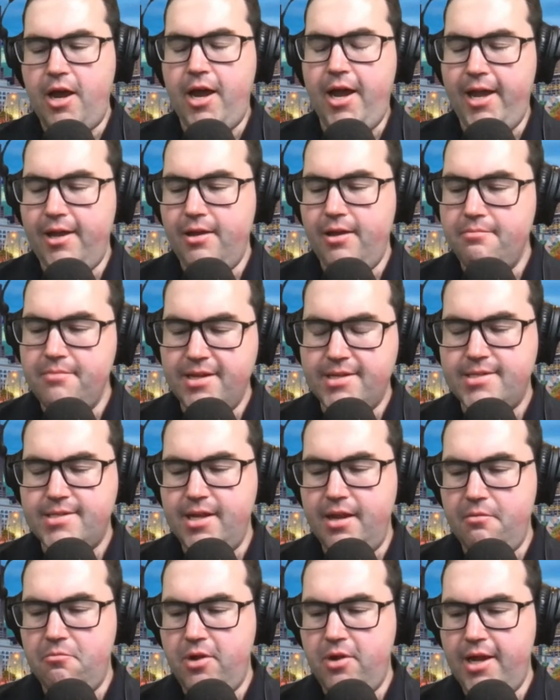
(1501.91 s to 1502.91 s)
I missed
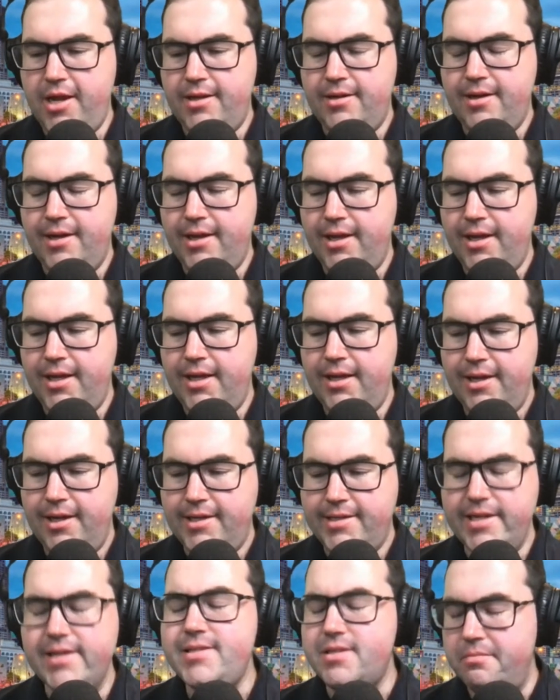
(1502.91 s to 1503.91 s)
him when he
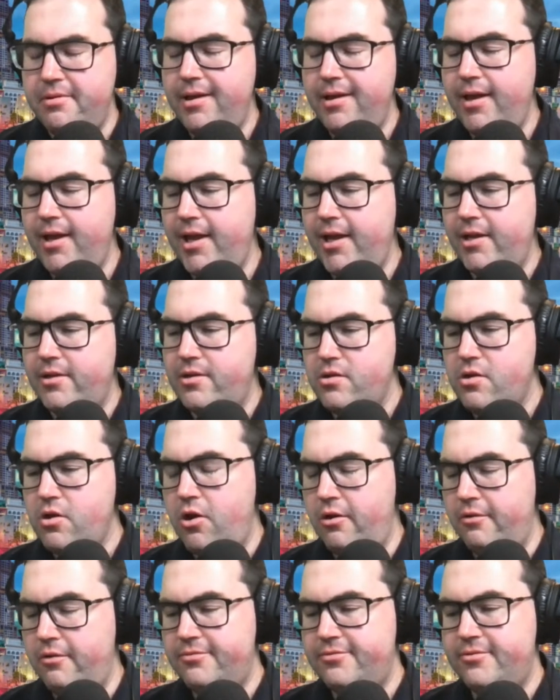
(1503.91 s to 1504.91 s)
he disappeared
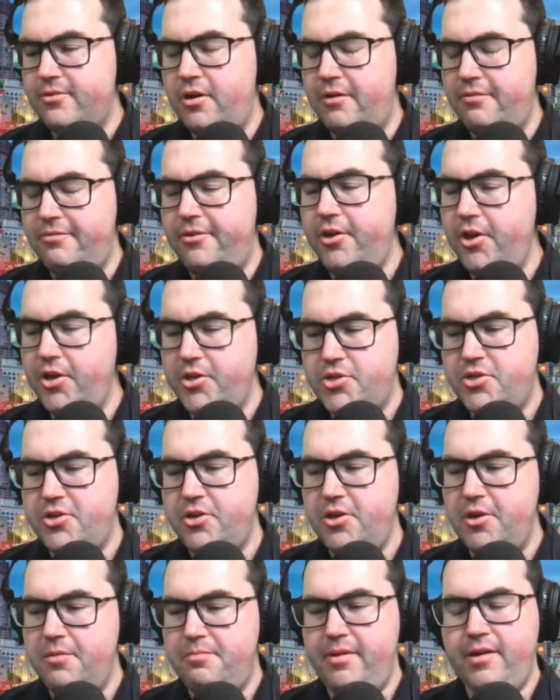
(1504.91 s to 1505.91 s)
off off
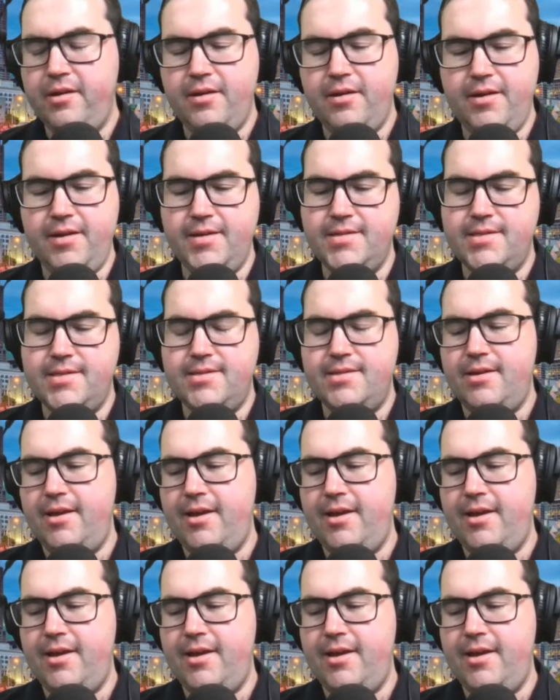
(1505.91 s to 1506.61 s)
YouTube because.